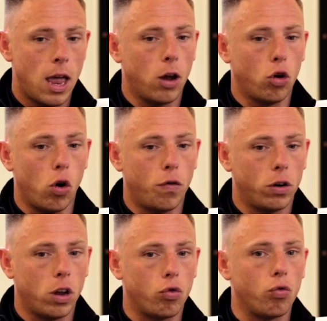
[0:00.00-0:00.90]
and
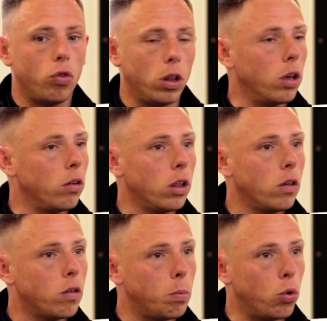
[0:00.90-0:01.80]
Crawford has really, really
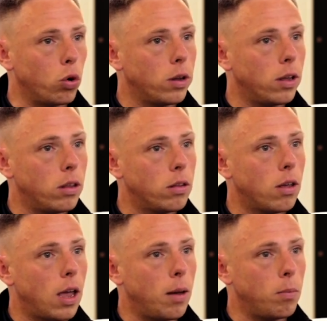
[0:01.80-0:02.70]
supported
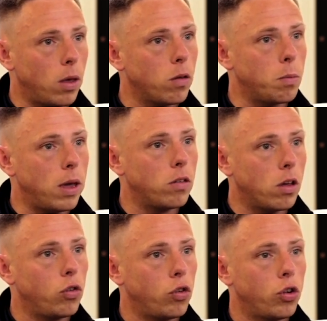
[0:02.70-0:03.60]
this
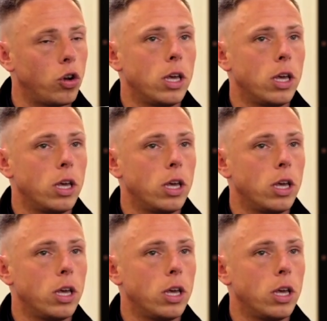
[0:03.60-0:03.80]
message.